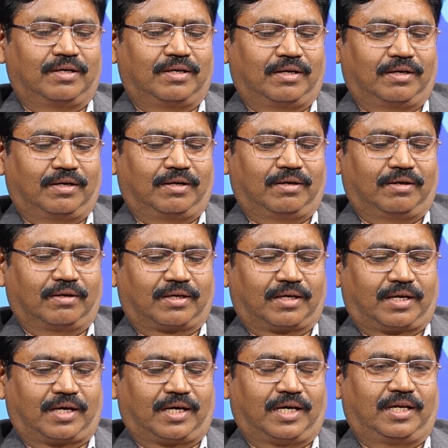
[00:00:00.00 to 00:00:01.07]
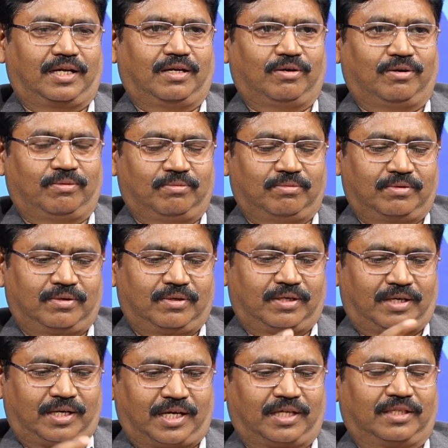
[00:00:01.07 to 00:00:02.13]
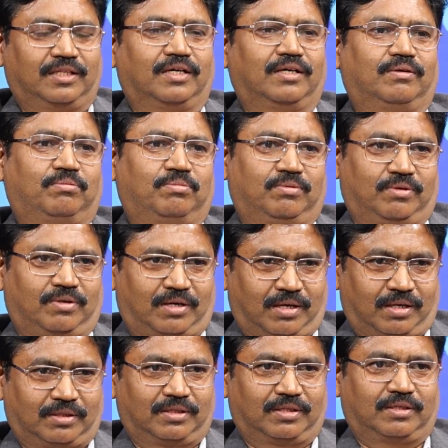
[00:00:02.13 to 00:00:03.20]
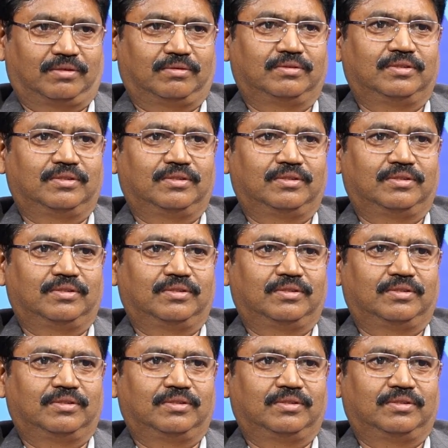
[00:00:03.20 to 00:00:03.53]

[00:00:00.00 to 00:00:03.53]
can take the all the